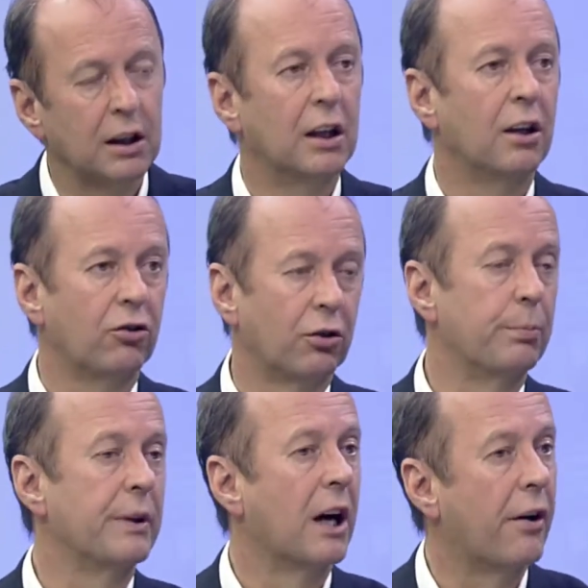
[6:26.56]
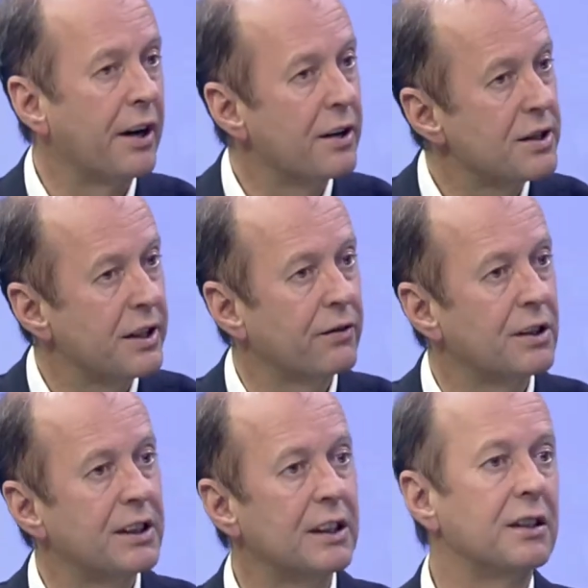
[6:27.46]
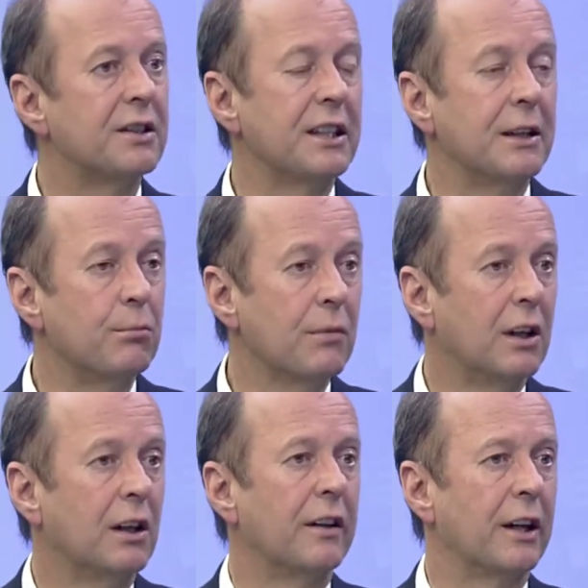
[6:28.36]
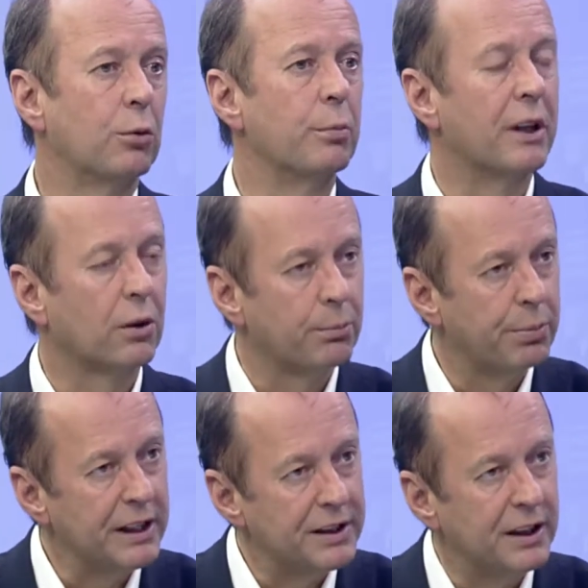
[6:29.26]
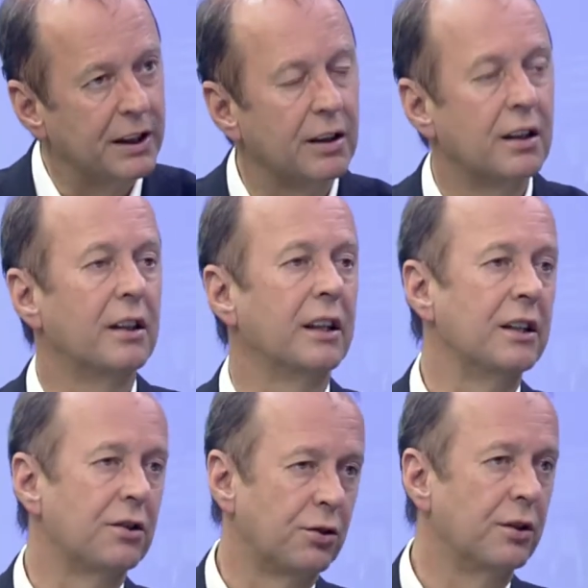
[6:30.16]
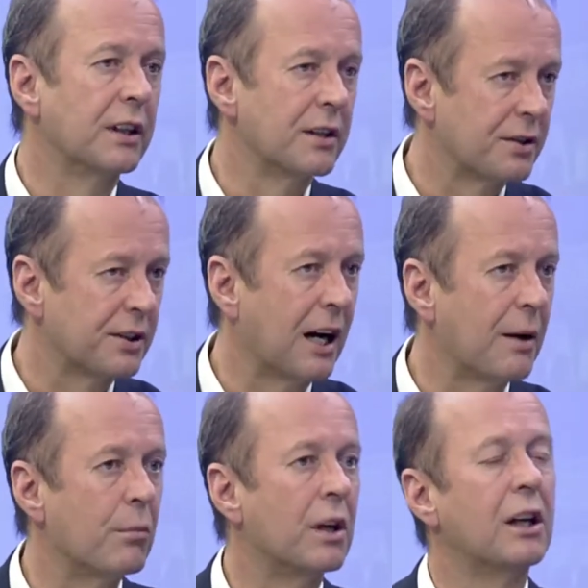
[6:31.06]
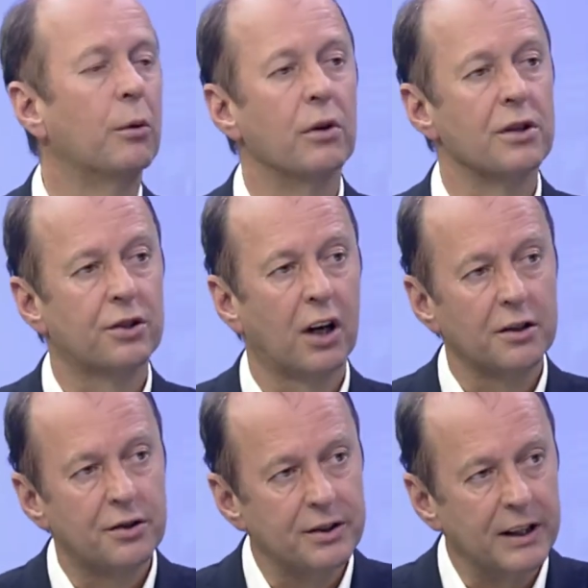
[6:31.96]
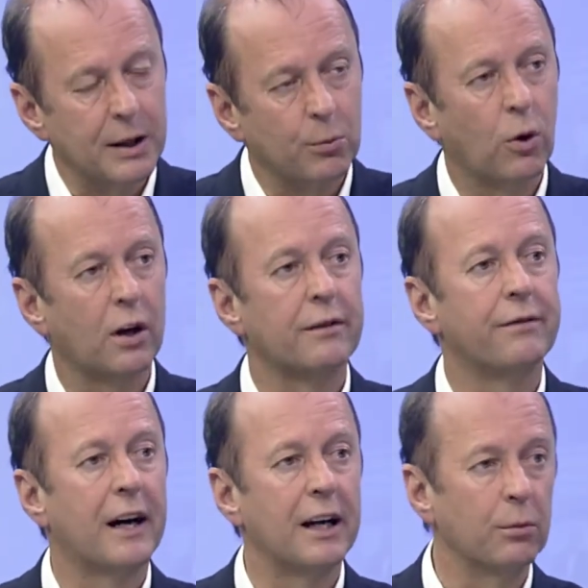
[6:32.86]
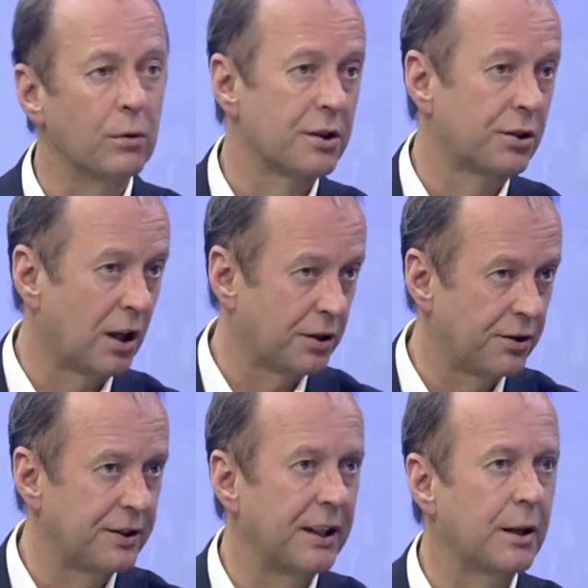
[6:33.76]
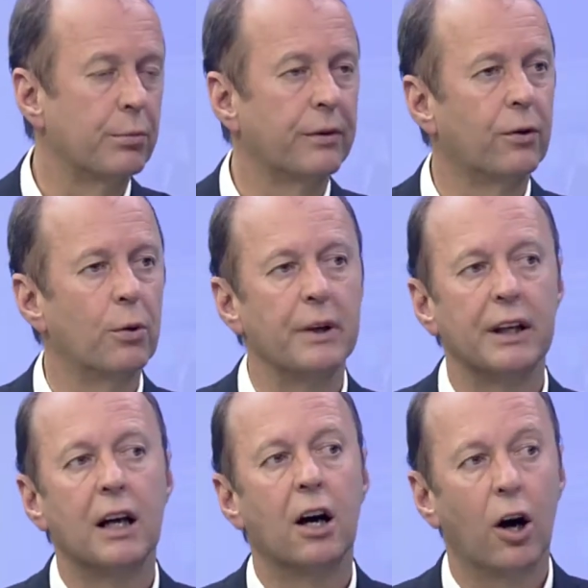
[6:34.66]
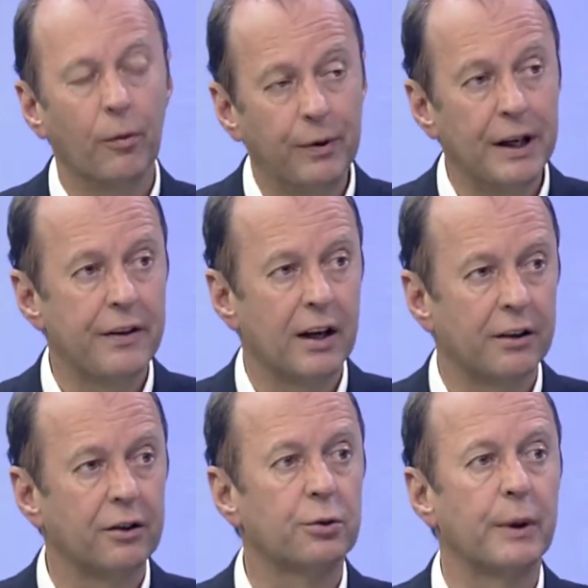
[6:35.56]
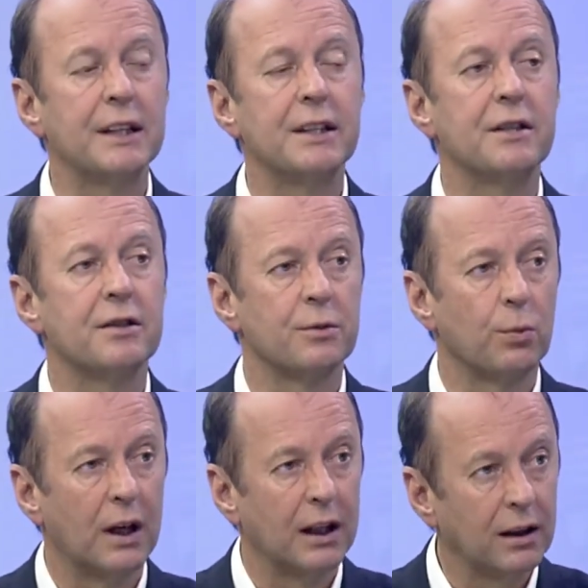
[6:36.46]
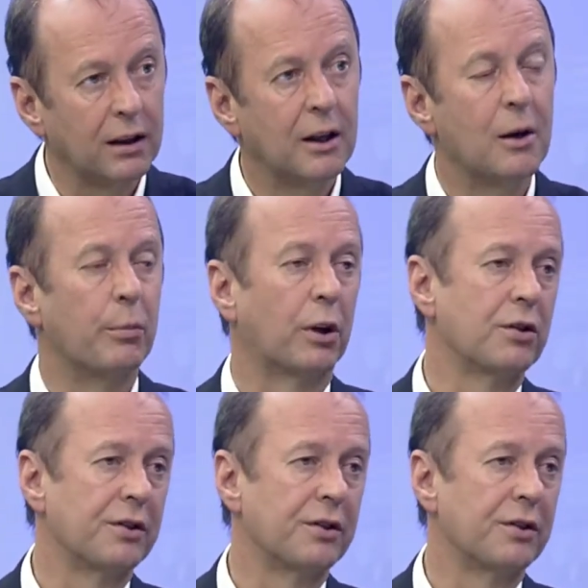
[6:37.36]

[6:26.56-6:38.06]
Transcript: should be our under 17 team that will be competing in 2 years' time. We'll start to see them qualifying, we'll start to see them performing, hopefully the under 20s as well, because